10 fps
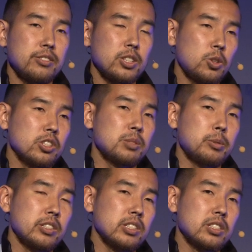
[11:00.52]
virtual
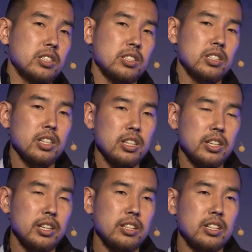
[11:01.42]
experiences,
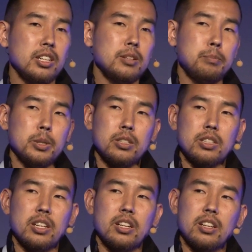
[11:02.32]
and build
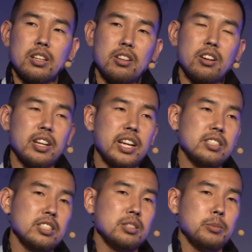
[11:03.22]

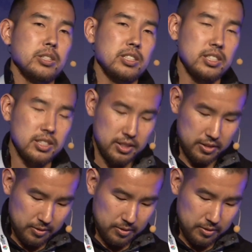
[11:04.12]
long-lasting communities.